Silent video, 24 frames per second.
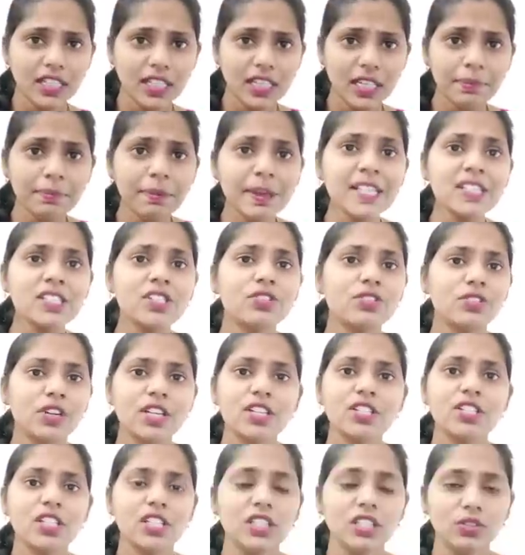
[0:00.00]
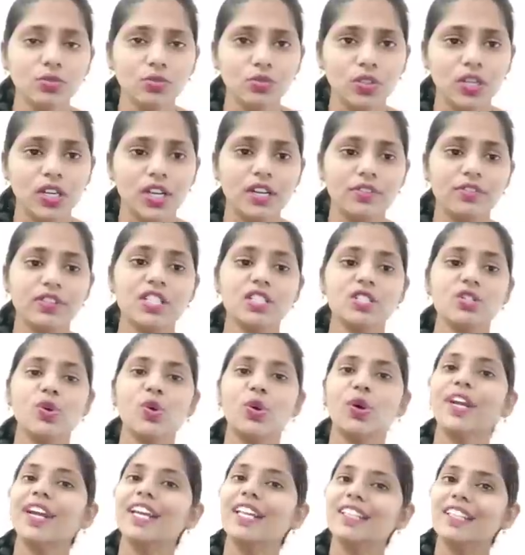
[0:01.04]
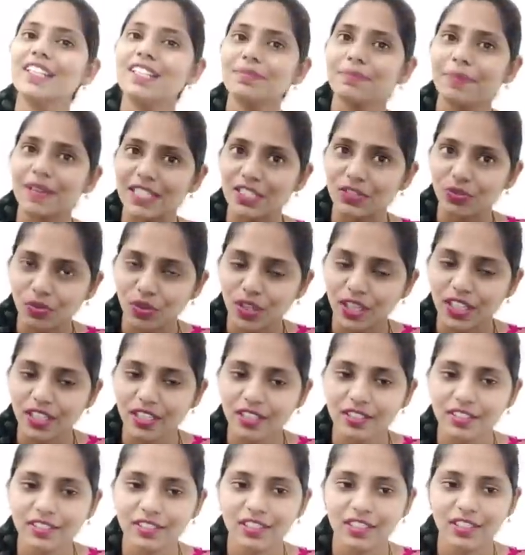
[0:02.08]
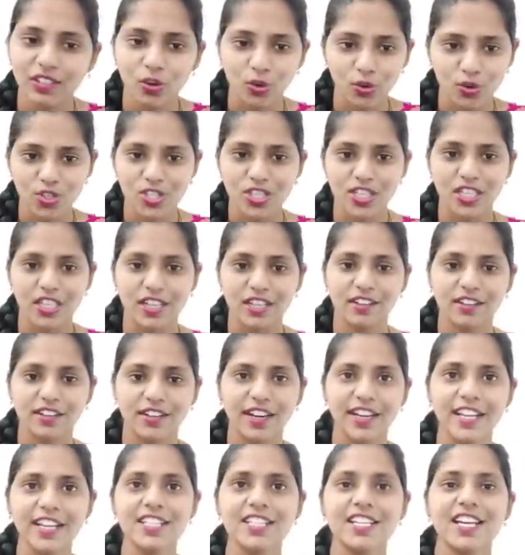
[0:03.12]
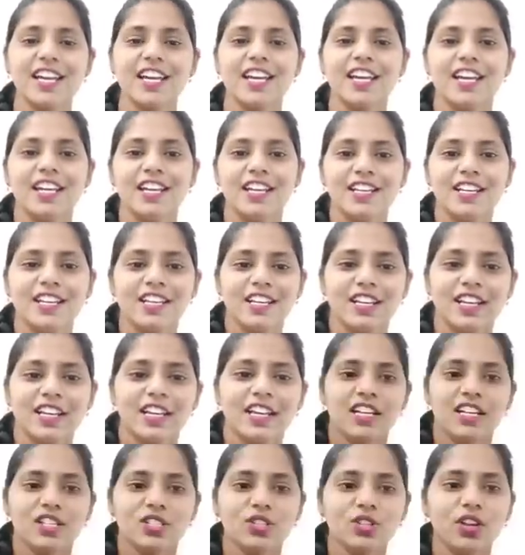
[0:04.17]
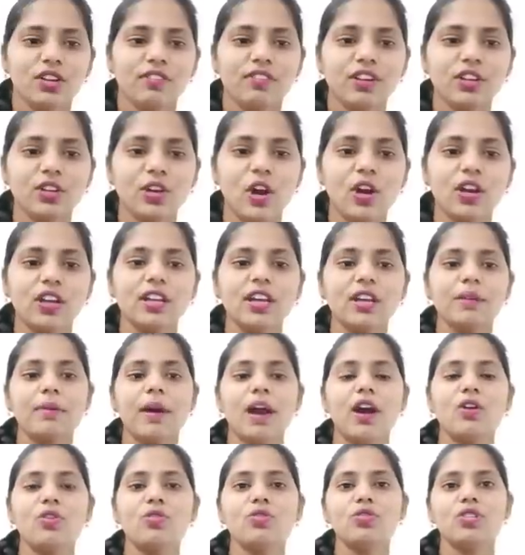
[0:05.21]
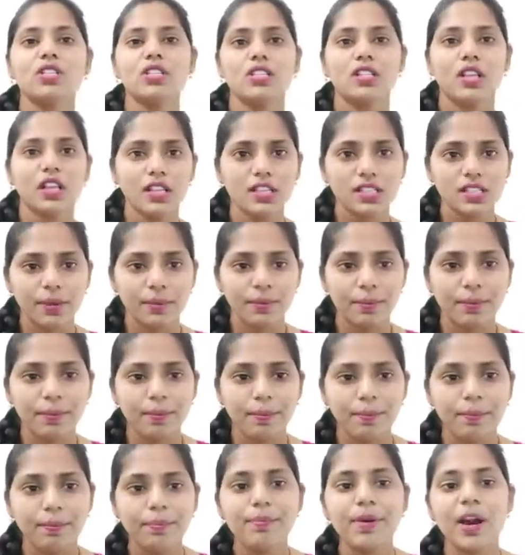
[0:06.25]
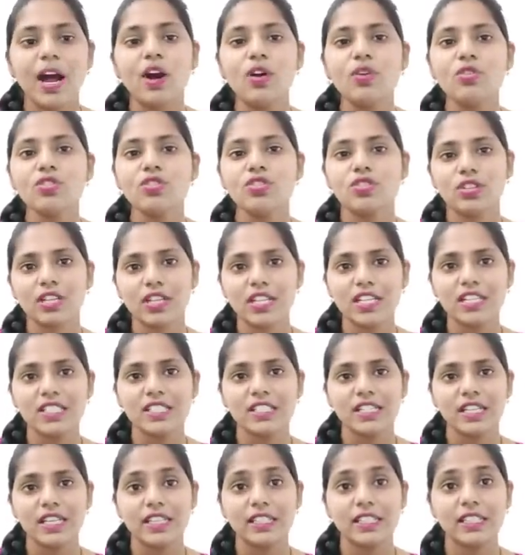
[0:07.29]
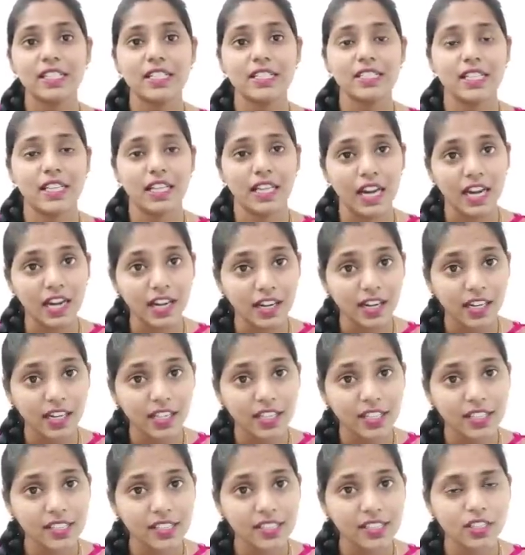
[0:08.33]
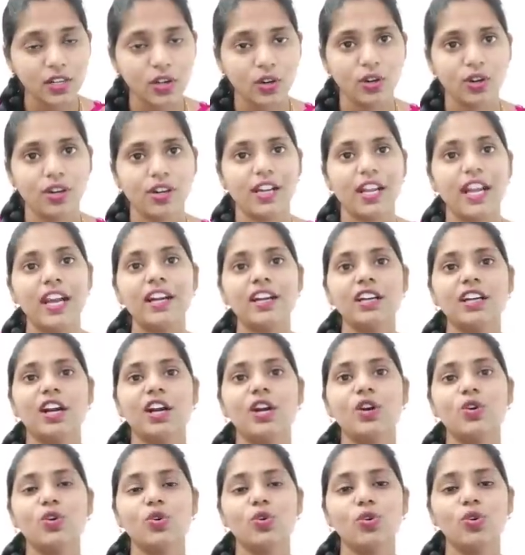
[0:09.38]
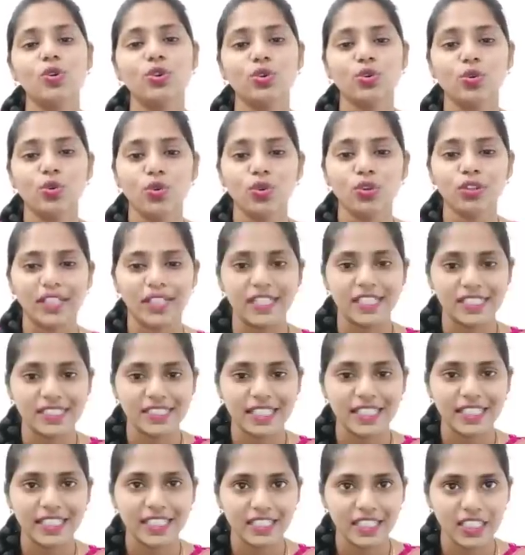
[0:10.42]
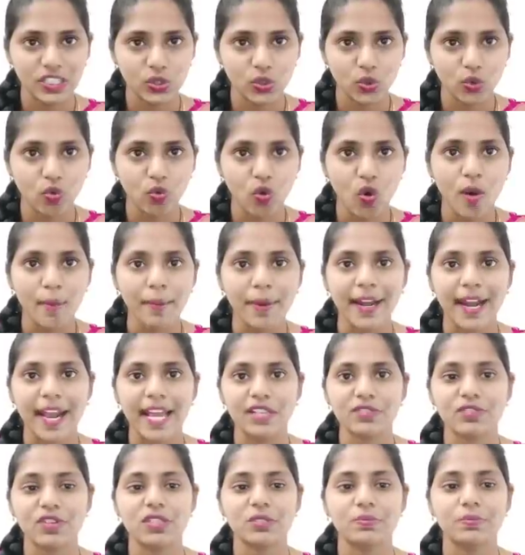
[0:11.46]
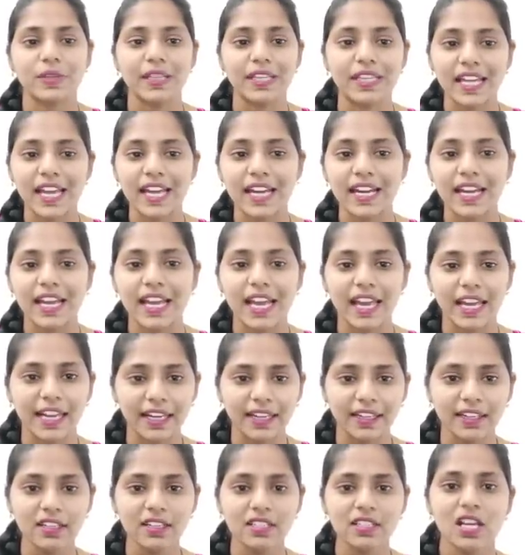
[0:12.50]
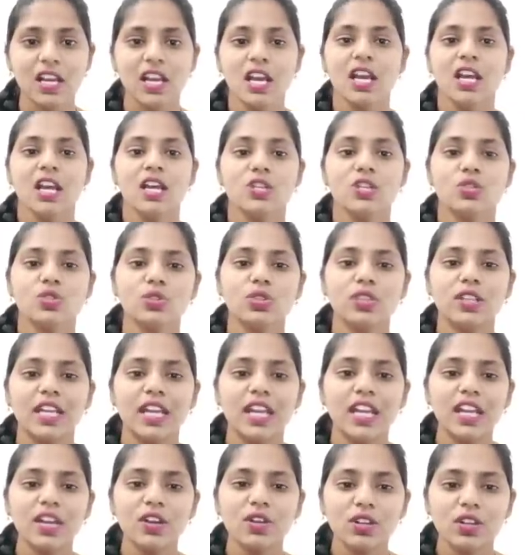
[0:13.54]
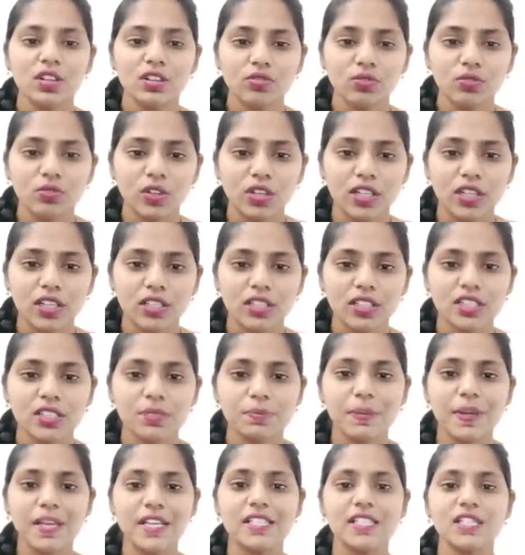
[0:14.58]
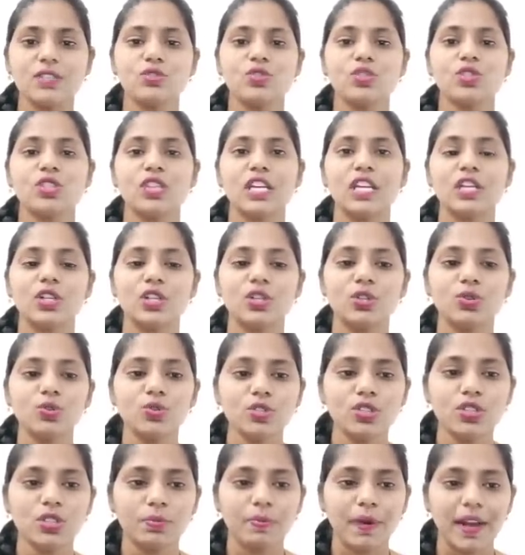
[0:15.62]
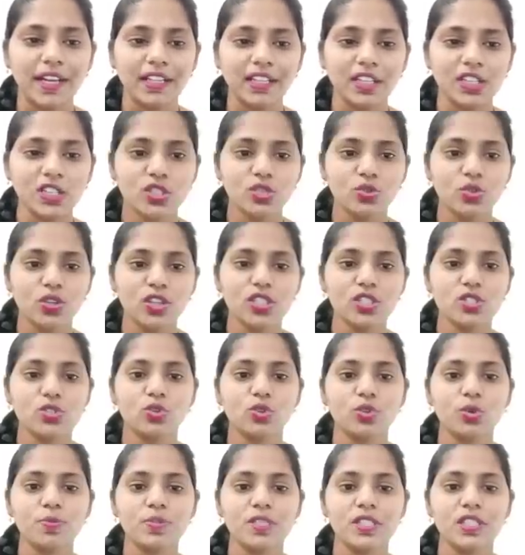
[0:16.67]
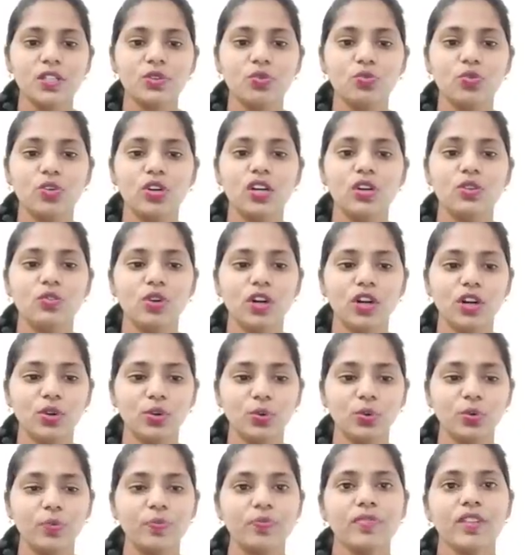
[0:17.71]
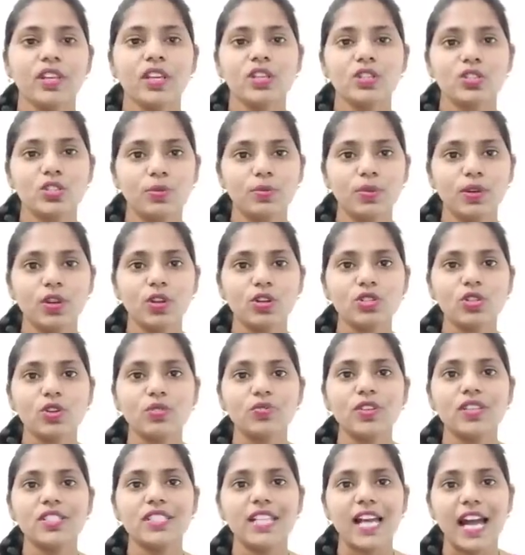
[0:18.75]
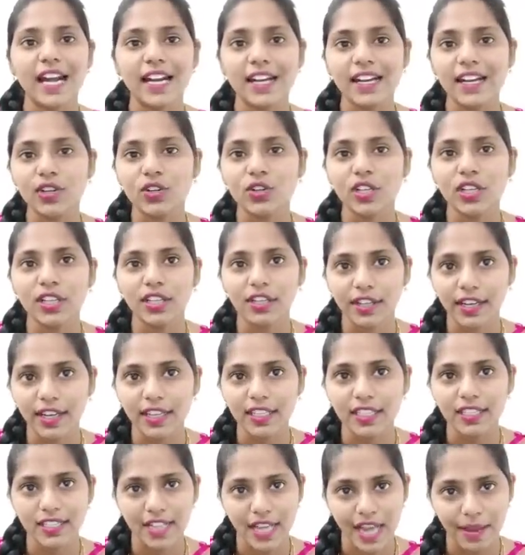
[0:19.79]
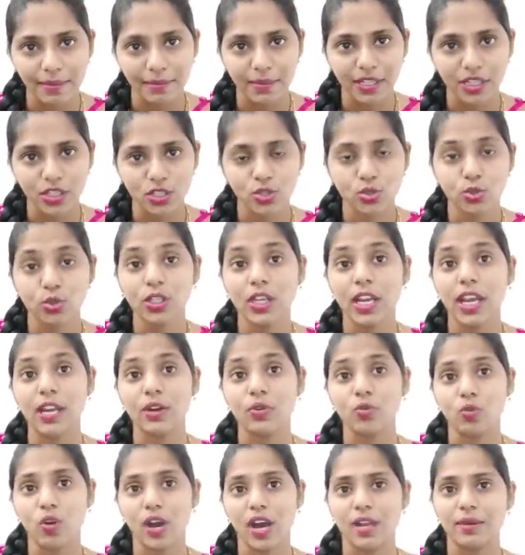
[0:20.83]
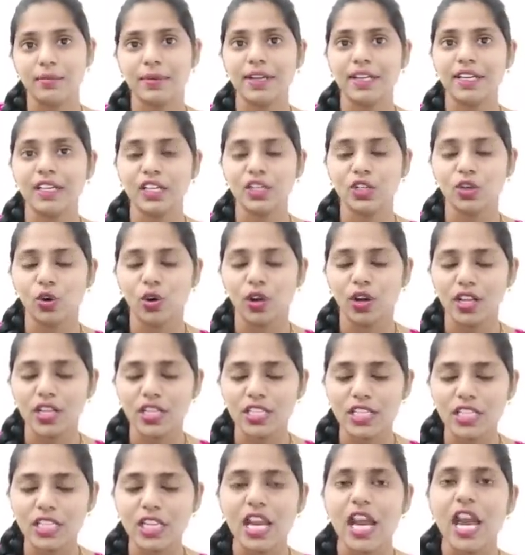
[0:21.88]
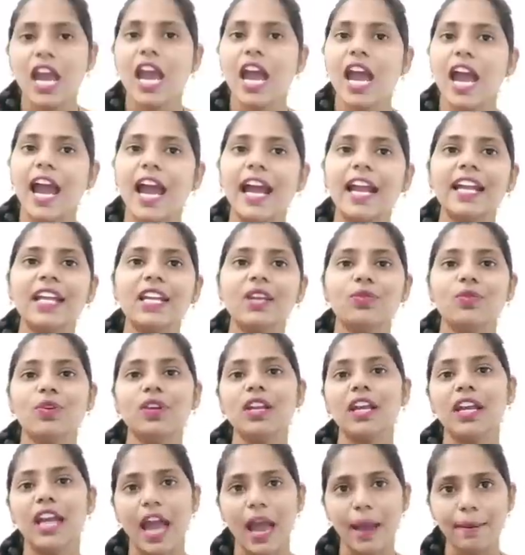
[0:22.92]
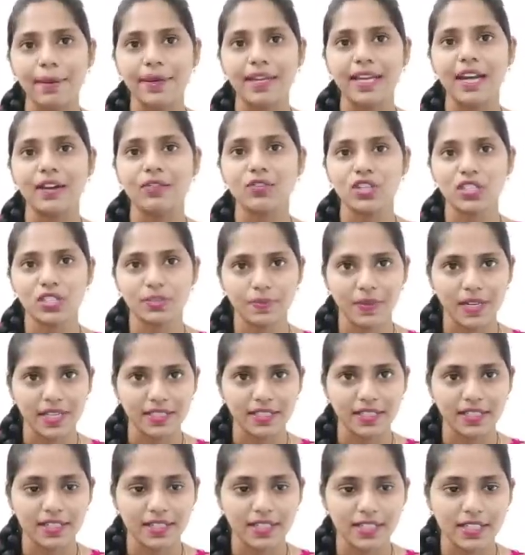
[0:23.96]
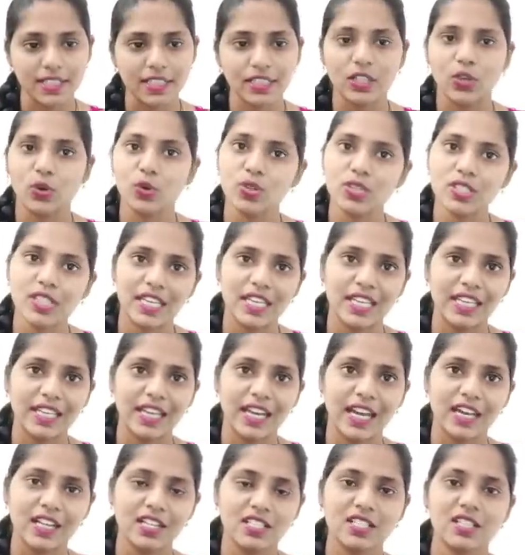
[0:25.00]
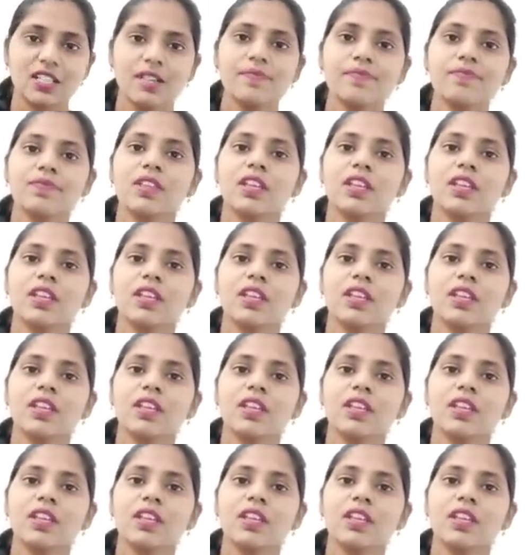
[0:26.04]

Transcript: deepest trench in the world, which is located in this Pacific Ocean, right? So if you're talking about this uh, brown tree snake, there is irregular or uncontrolled growth that is seen in this Guam and as well as Mariana Islands. So they were the species just introduced by these US troops in the World War II. So because of this that led to a great damage to the environment and ecology and even habitat which is present in those areas.